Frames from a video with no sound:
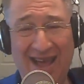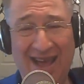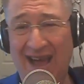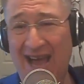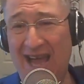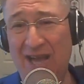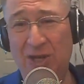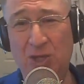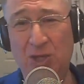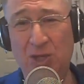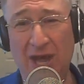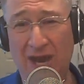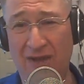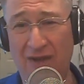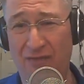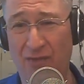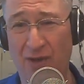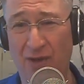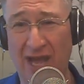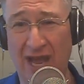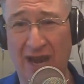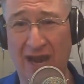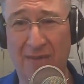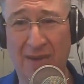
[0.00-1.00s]
I try to
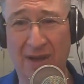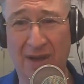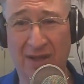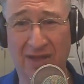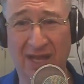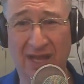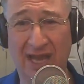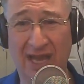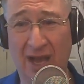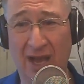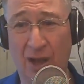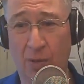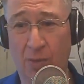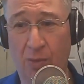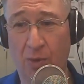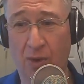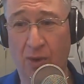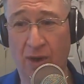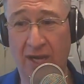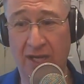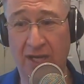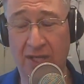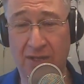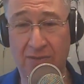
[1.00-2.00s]
forget about the
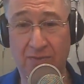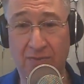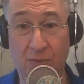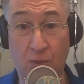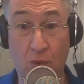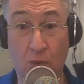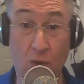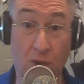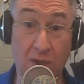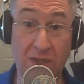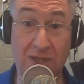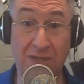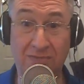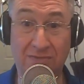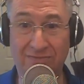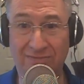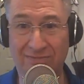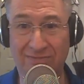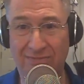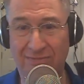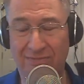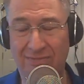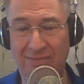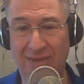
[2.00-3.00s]
Cowboys. Of course,
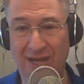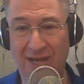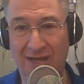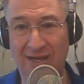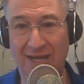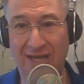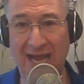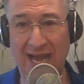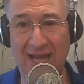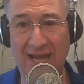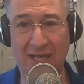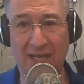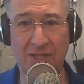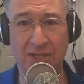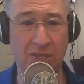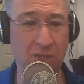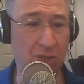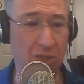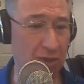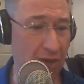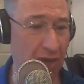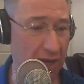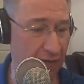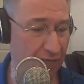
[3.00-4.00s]
Dallas is
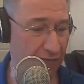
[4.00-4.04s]
trying to